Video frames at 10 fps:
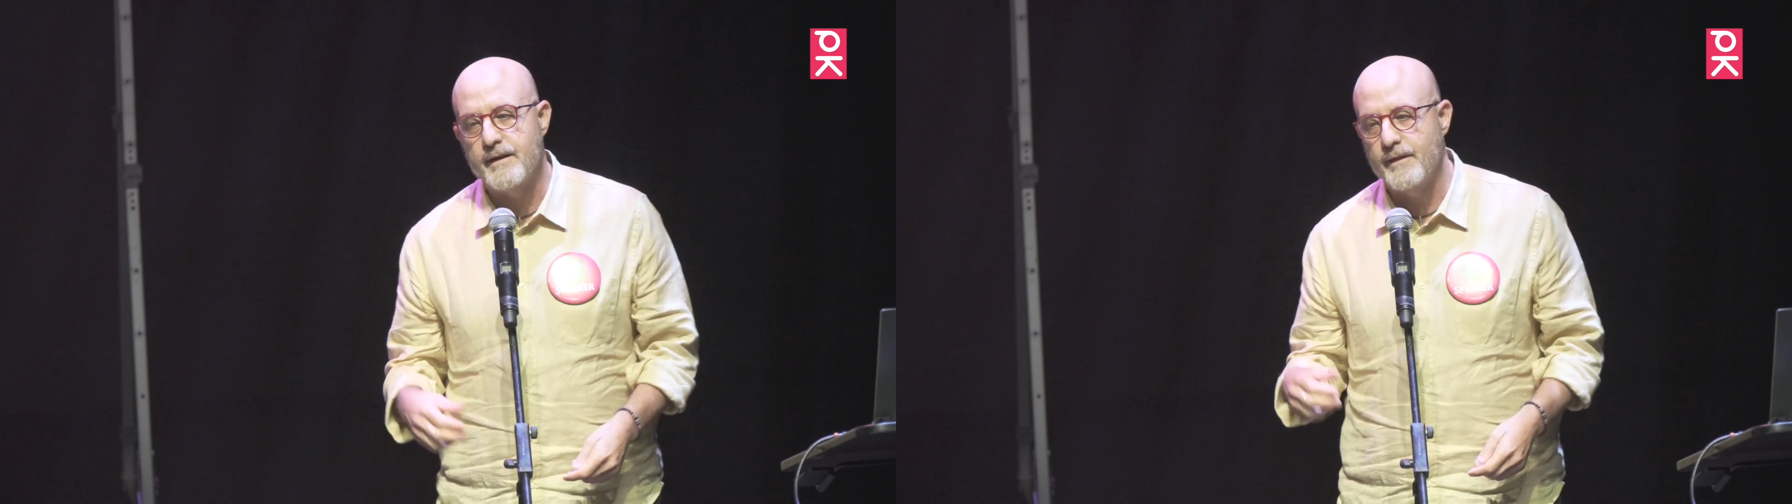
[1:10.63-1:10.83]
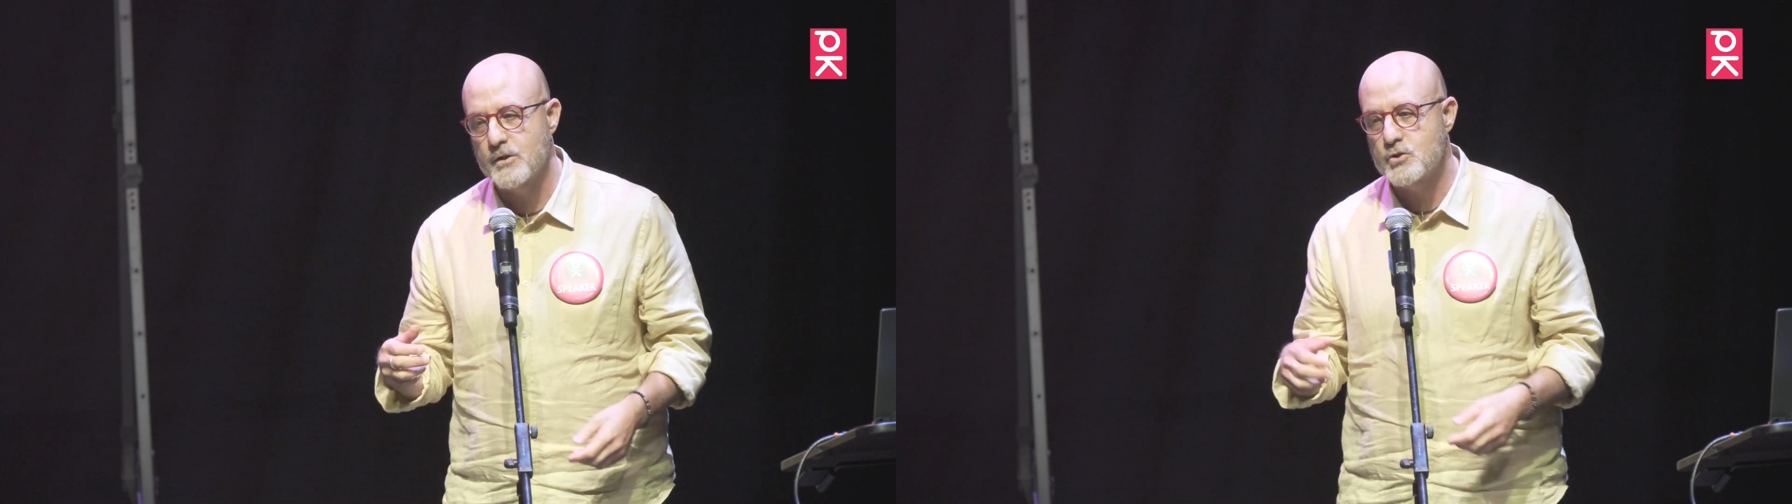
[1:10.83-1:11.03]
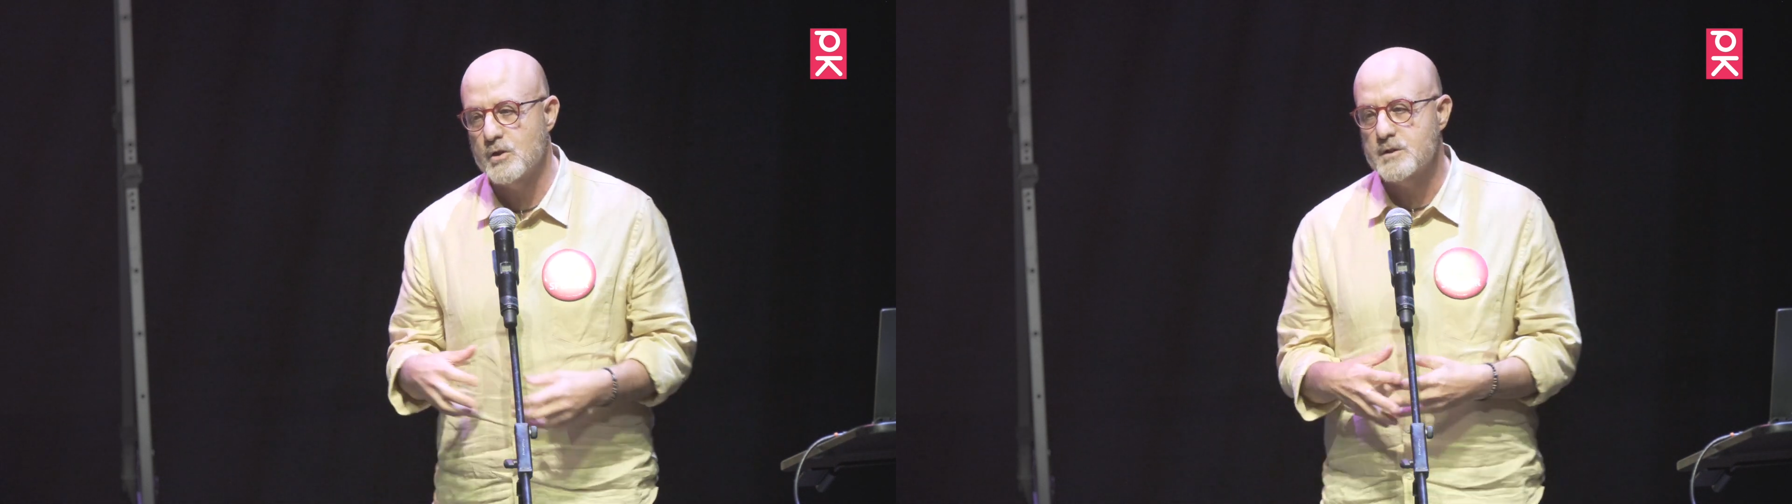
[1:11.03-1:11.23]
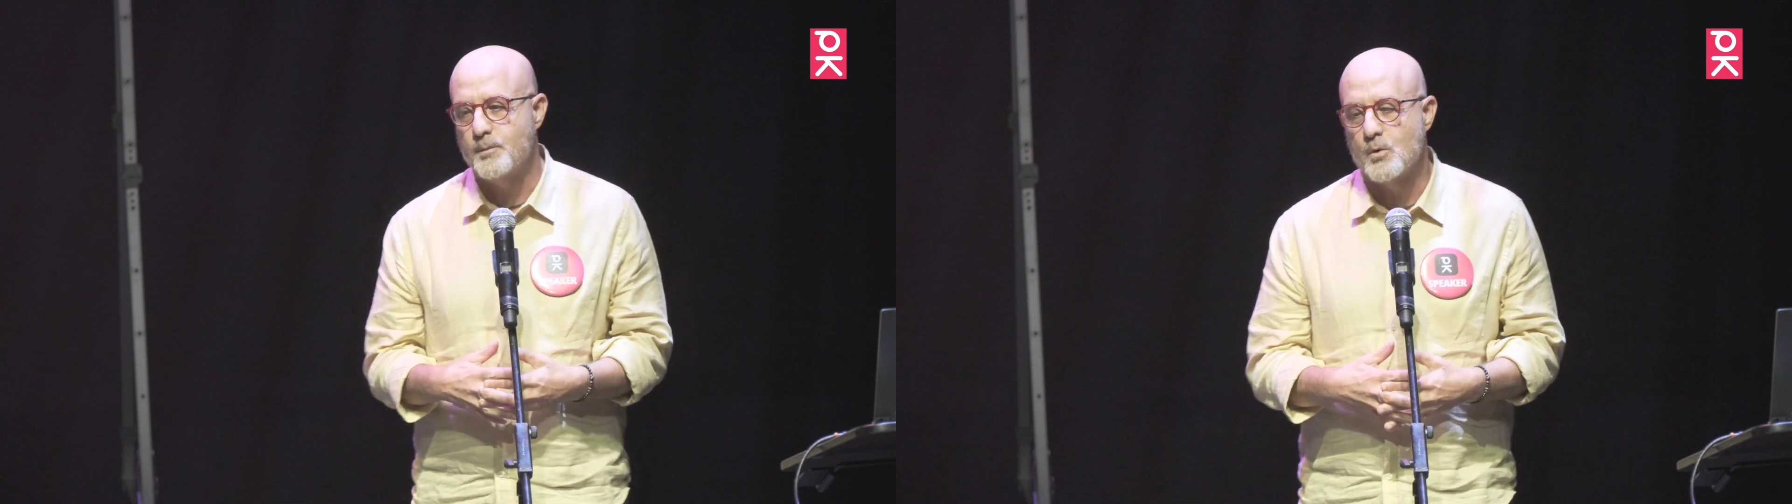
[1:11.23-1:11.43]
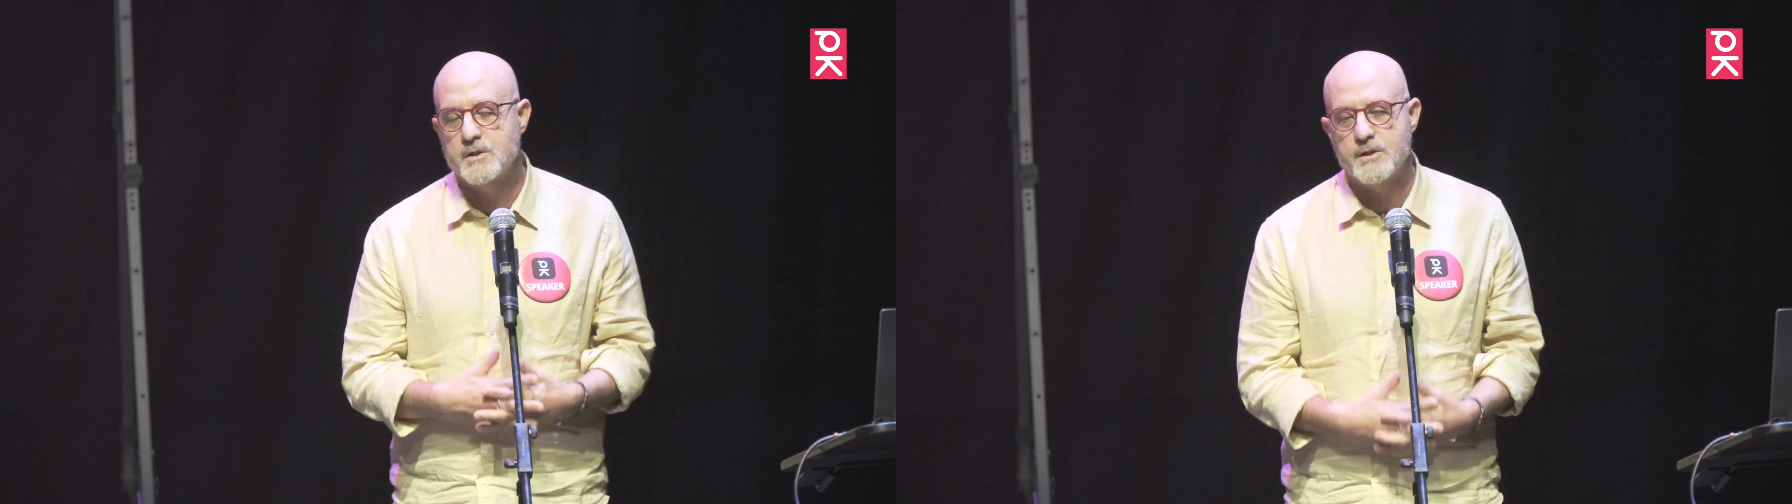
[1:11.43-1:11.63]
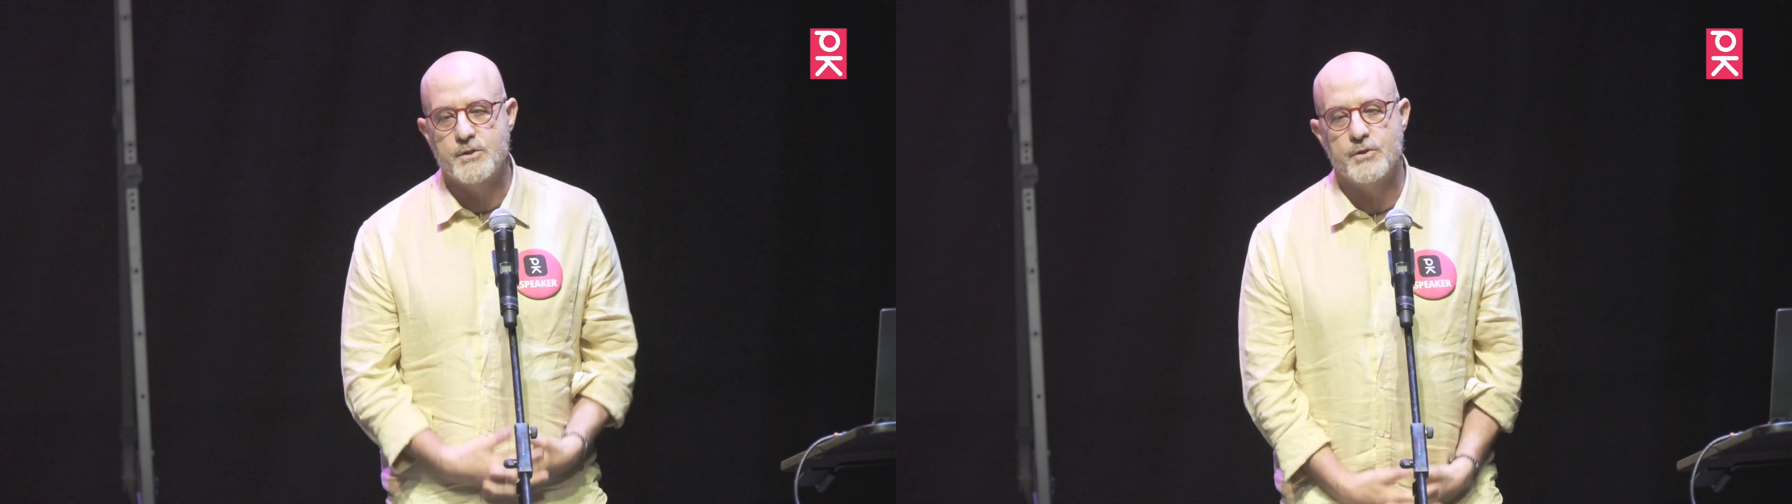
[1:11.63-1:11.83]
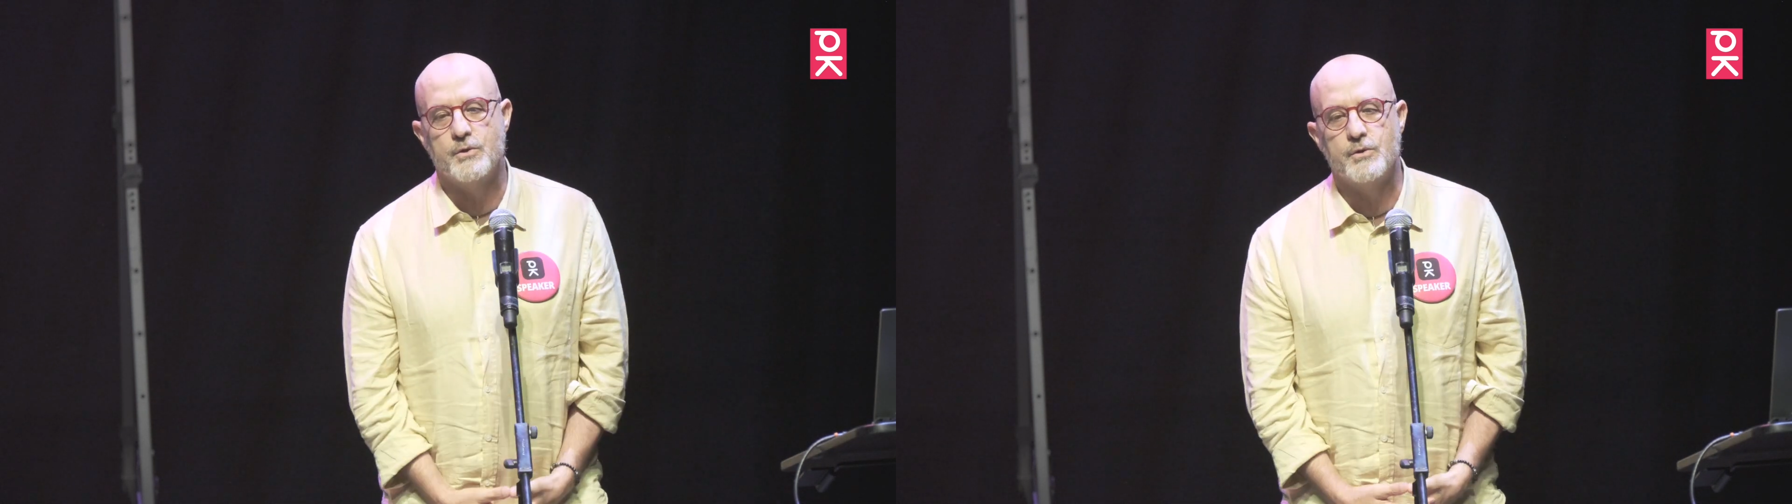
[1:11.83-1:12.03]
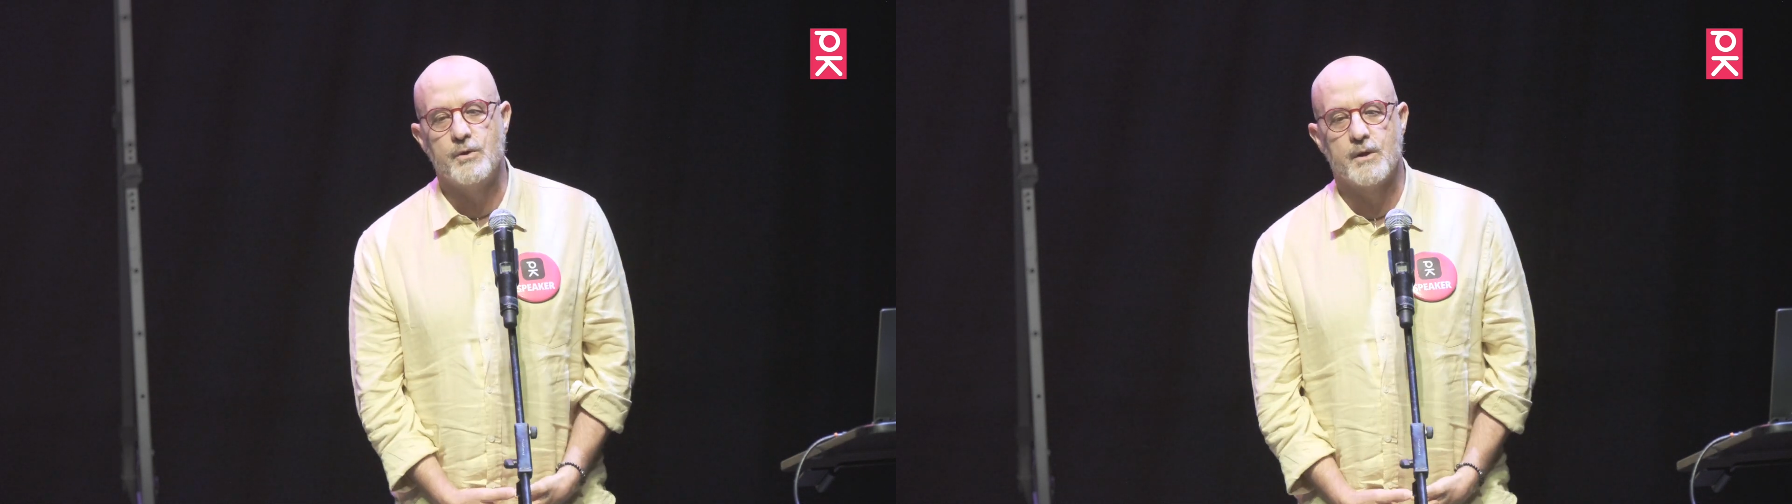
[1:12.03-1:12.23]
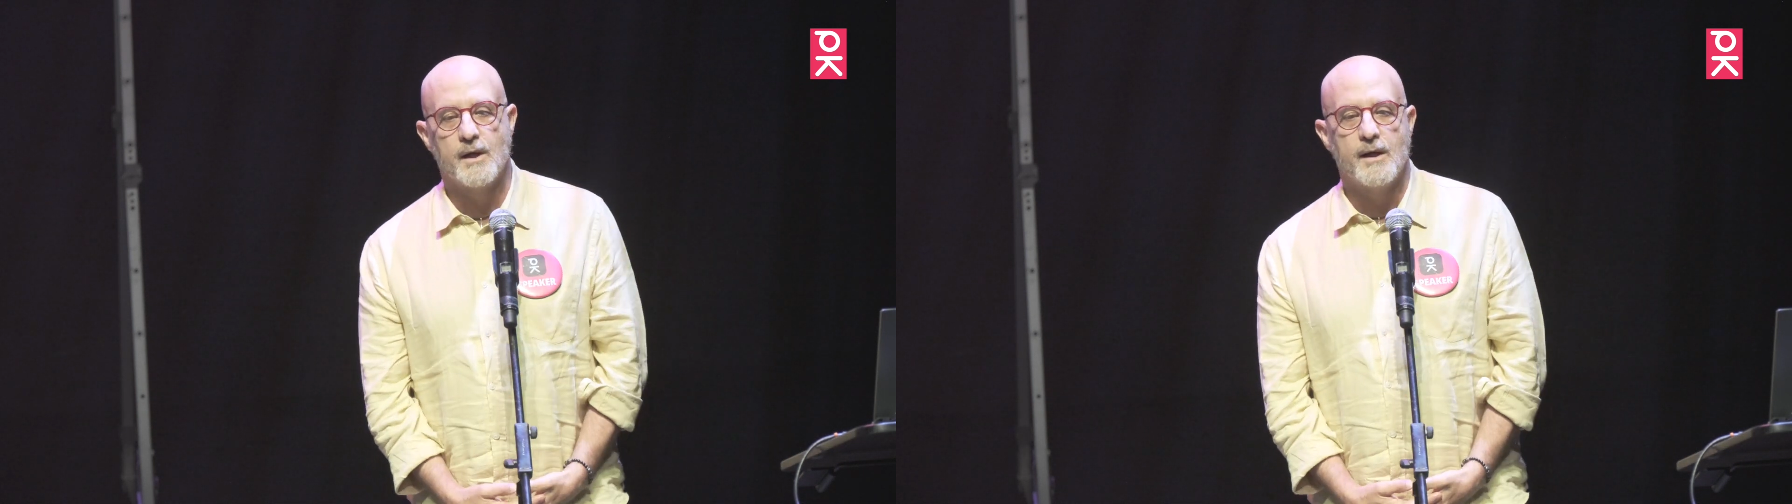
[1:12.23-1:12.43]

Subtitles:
they are transported to